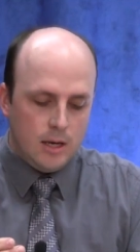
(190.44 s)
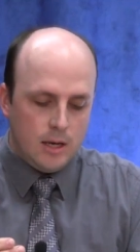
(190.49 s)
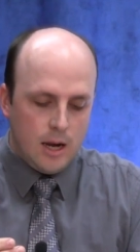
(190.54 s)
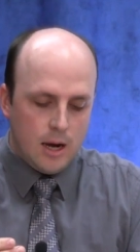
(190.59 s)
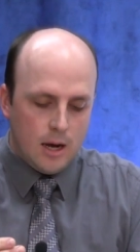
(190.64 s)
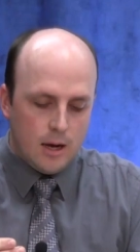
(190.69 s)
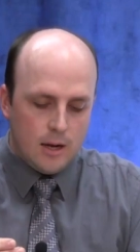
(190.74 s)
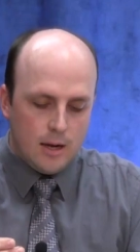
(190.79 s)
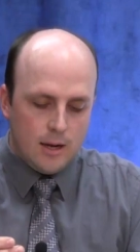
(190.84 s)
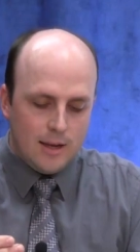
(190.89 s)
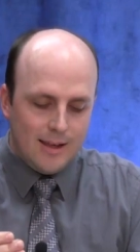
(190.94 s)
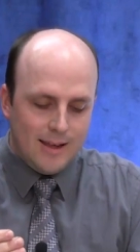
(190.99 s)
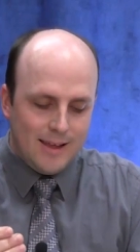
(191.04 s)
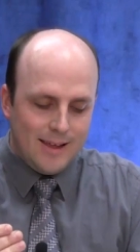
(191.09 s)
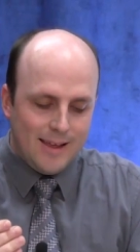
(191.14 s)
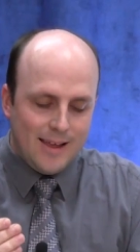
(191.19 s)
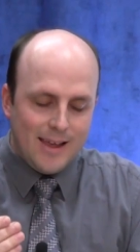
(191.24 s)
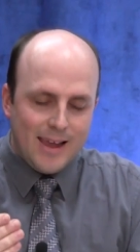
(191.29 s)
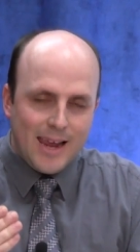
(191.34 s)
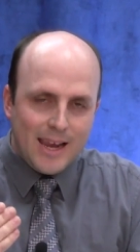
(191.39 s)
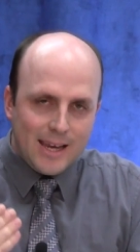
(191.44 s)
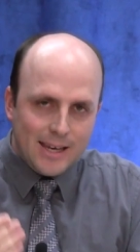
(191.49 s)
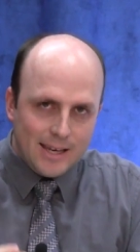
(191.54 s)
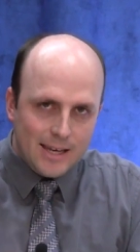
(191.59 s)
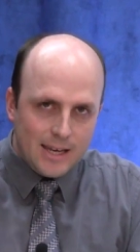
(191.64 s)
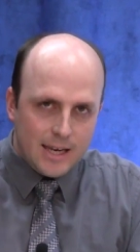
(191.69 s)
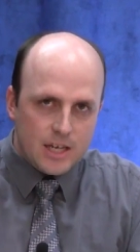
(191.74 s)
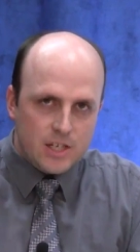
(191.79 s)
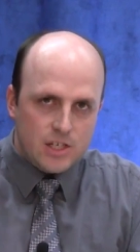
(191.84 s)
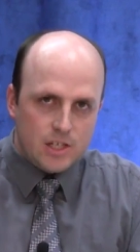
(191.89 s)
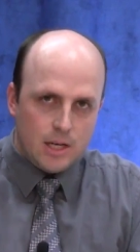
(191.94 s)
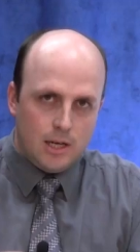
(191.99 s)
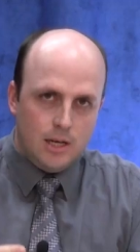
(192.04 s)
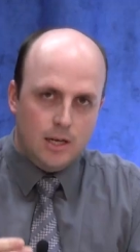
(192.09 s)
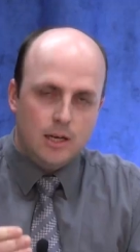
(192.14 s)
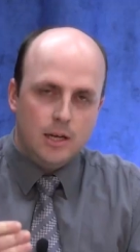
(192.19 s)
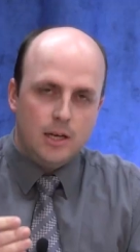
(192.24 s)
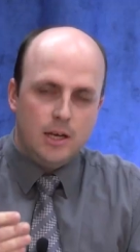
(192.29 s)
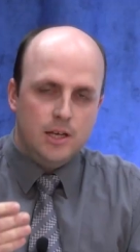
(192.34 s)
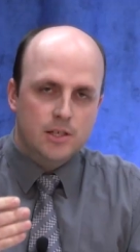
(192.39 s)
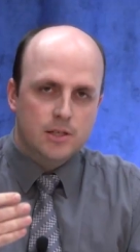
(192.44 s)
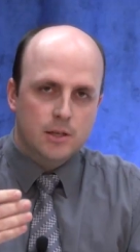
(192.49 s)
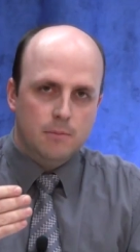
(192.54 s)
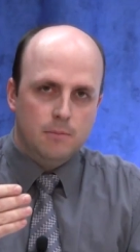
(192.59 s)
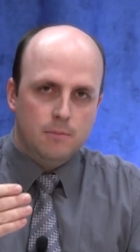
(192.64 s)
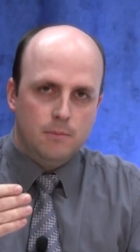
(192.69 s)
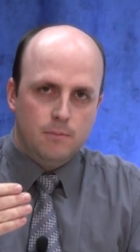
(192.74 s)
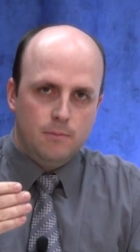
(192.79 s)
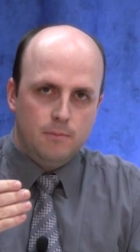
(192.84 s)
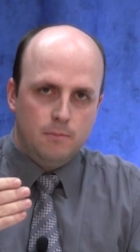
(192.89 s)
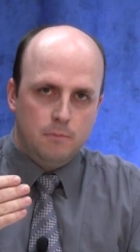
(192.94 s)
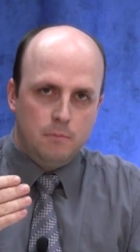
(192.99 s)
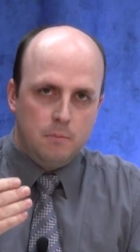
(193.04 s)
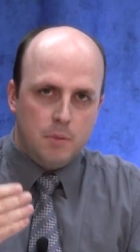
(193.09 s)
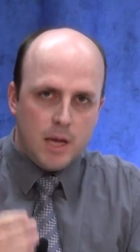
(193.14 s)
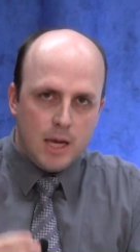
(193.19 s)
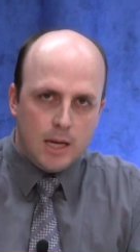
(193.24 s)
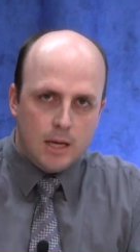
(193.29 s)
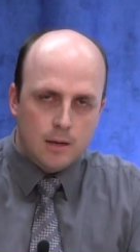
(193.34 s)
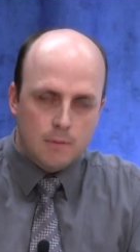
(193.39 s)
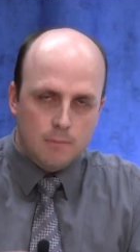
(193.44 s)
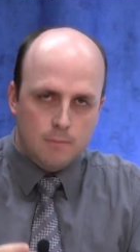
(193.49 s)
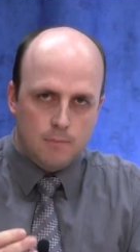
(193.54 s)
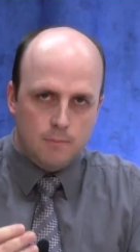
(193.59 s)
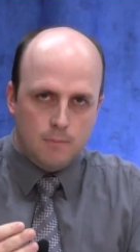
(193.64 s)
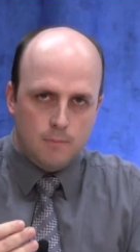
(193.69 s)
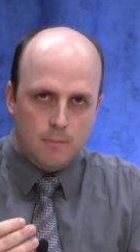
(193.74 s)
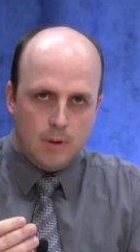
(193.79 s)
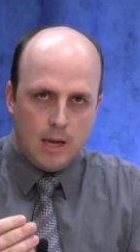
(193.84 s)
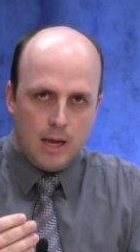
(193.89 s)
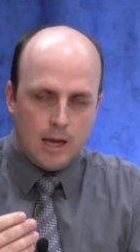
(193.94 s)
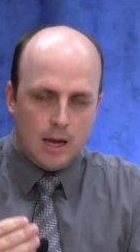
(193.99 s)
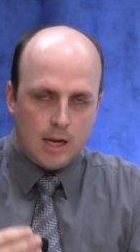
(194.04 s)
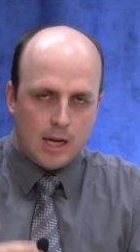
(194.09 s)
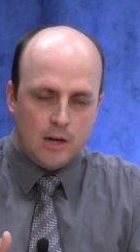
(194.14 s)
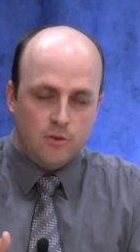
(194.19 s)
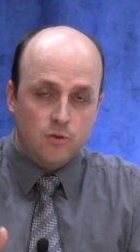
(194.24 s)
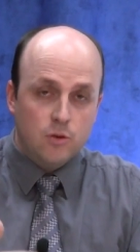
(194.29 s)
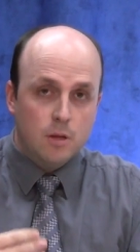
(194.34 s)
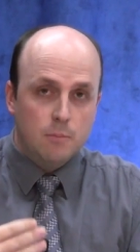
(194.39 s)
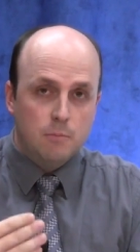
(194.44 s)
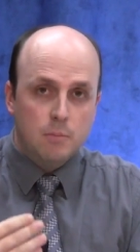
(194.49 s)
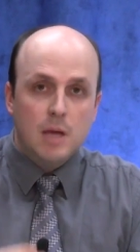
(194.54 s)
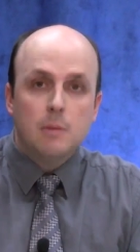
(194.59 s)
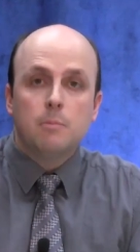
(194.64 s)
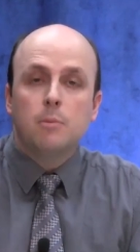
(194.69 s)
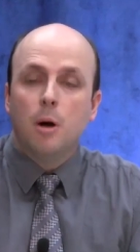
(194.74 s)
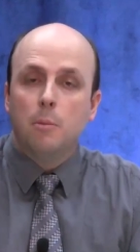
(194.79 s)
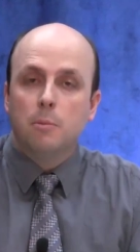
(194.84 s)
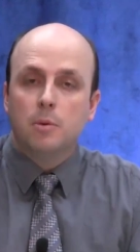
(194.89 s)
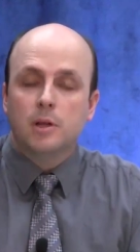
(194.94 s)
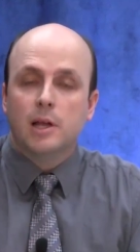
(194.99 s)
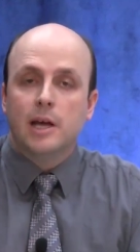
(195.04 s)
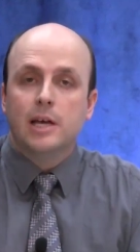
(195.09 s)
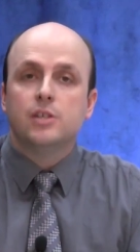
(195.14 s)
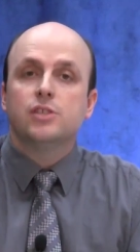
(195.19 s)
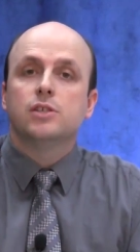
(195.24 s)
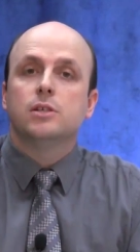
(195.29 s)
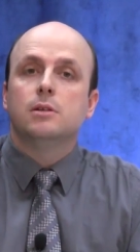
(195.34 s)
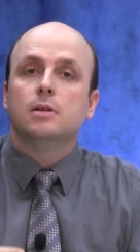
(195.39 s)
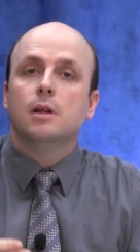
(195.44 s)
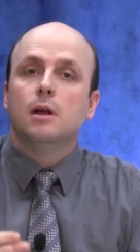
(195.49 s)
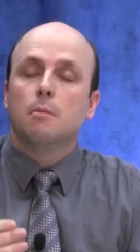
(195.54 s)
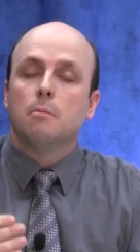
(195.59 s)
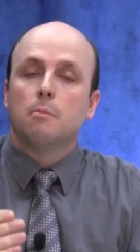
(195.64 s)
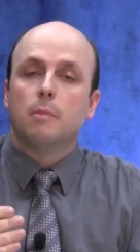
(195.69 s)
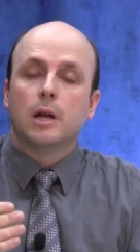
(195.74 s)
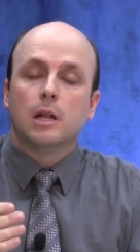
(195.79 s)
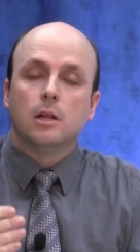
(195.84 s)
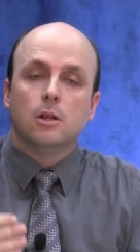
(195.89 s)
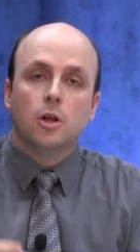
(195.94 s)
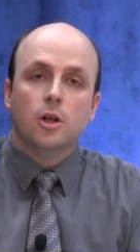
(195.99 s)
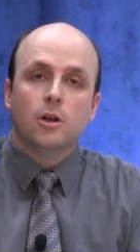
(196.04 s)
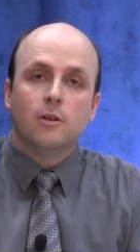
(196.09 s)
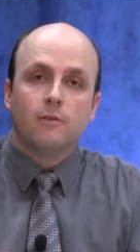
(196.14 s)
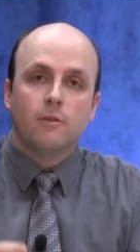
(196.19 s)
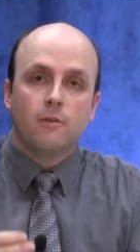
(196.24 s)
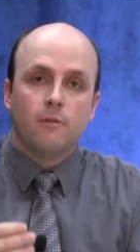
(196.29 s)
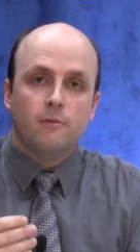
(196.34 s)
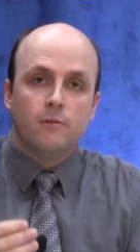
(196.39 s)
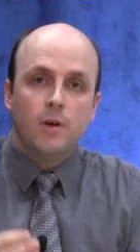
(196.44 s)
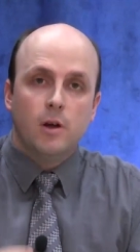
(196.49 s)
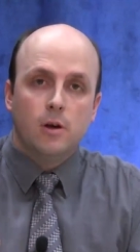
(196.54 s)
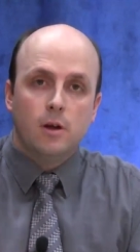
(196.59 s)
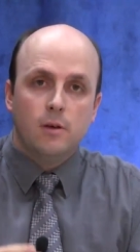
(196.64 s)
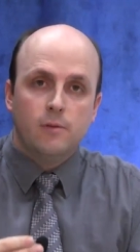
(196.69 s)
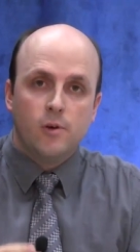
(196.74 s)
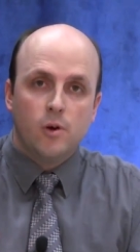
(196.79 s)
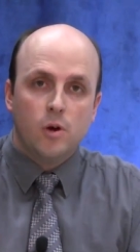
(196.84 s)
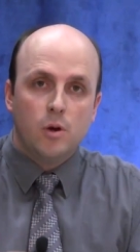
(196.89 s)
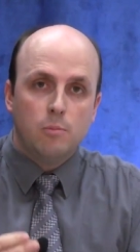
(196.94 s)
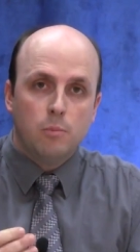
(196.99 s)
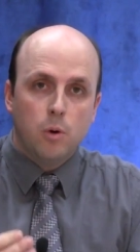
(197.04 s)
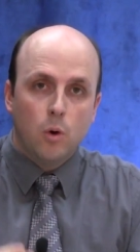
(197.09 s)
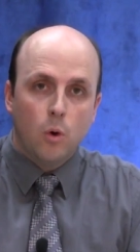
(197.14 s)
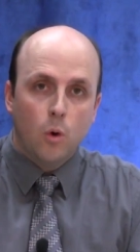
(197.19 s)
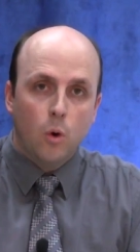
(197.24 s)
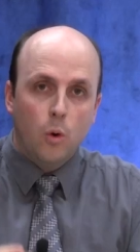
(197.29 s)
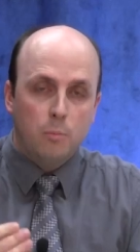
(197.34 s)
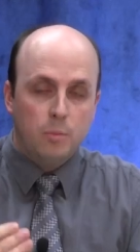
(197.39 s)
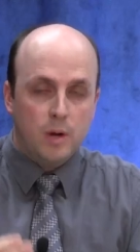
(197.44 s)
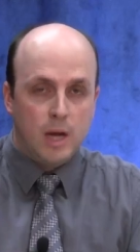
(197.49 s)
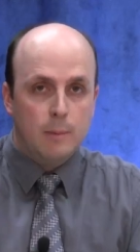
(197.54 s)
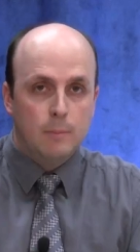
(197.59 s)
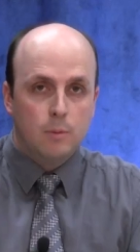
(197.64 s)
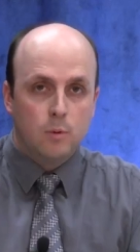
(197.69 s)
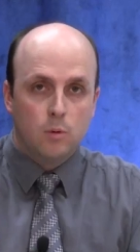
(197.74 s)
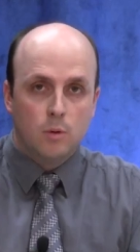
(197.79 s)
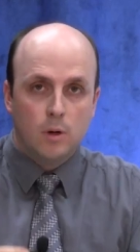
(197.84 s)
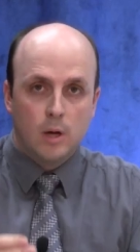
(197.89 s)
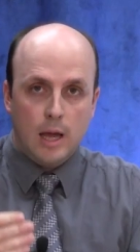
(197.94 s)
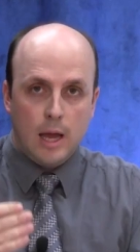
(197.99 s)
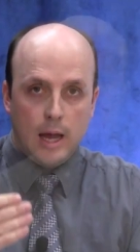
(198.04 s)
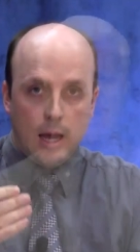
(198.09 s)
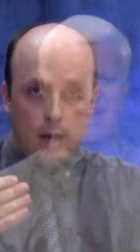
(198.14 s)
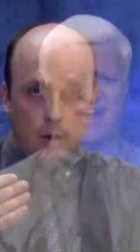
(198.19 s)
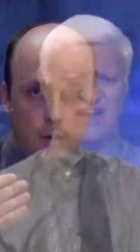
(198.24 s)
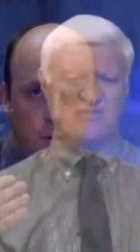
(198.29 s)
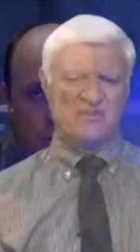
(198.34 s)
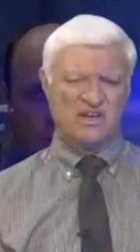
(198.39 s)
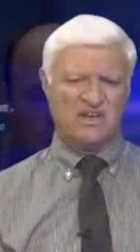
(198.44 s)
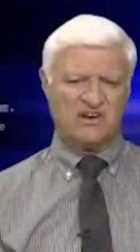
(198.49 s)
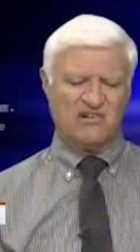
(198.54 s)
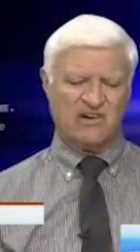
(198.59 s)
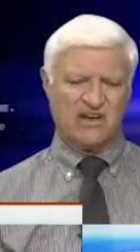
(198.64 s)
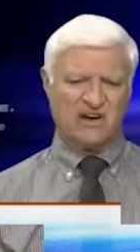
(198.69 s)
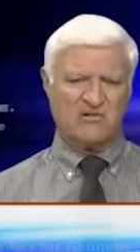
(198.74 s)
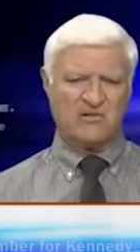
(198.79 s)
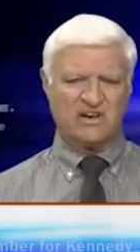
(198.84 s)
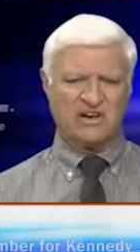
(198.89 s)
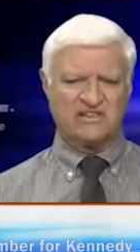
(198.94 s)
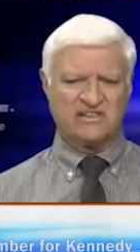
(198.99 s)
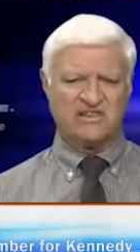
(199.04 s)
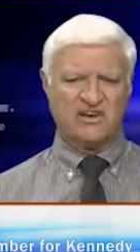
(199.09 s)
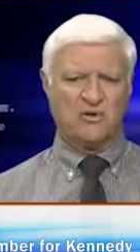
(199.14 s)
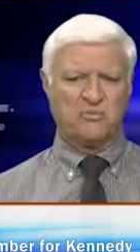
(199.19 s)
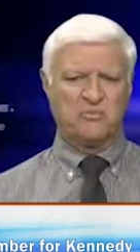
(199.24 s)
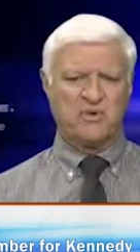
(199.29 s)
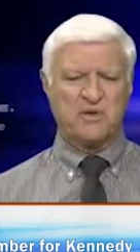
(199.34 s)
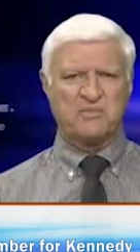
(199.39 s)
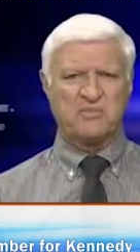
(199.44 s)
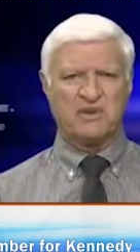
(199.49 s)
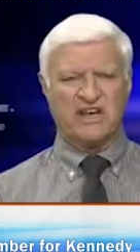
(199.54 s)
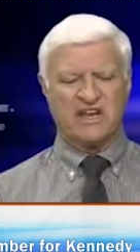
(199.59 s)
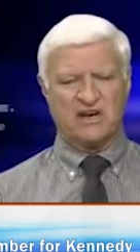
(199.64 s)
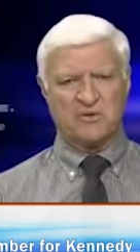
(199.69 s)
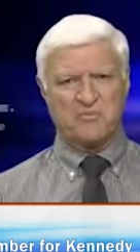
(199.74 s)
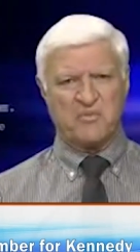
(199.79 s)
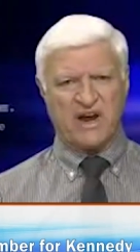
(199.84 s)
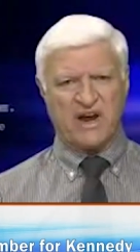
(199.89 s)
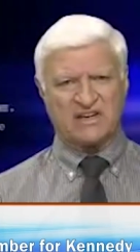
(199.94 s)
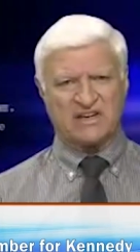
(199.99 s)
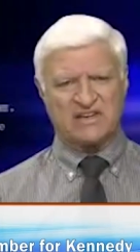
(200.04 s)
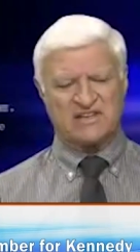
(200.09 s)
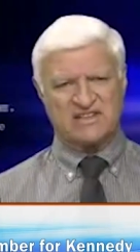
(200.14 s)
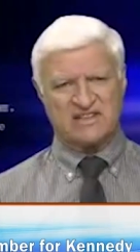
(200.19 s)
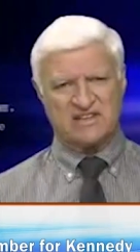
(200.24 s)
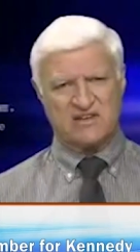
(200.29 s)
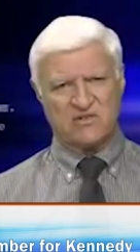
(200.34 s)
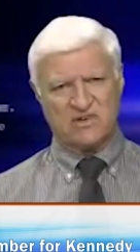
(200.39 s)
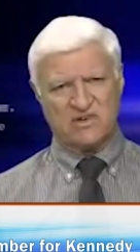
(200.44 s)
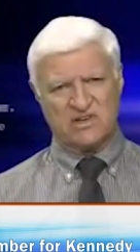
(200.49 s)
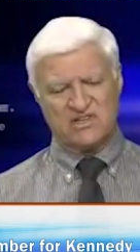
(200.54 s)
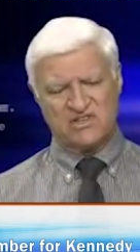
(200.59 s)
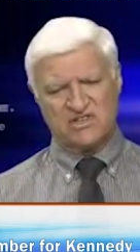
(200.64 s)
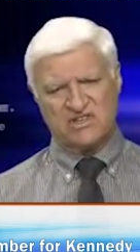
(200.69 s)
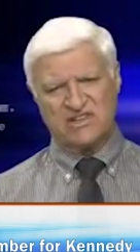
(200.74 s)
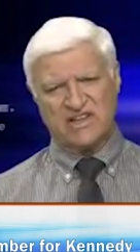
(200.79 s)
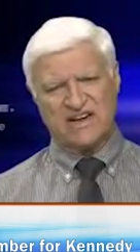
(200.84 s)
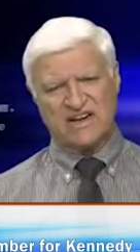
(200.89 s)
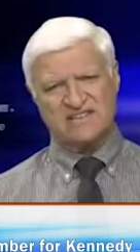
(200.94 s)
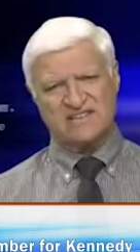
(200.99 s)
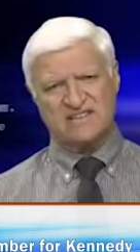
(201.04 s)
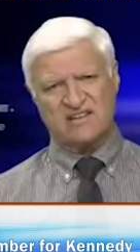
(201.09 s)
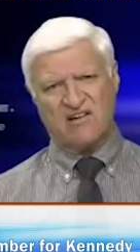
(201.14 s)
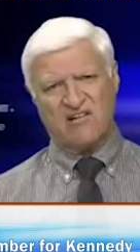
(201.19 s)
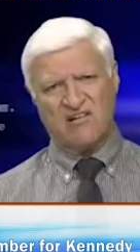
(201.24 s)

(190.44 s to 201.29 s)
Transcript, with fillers: Now, Indonesia is a big, a country with a big population, but a lot of very, very poor people who, as Bob Katter points out, 80 million go to bed hungry.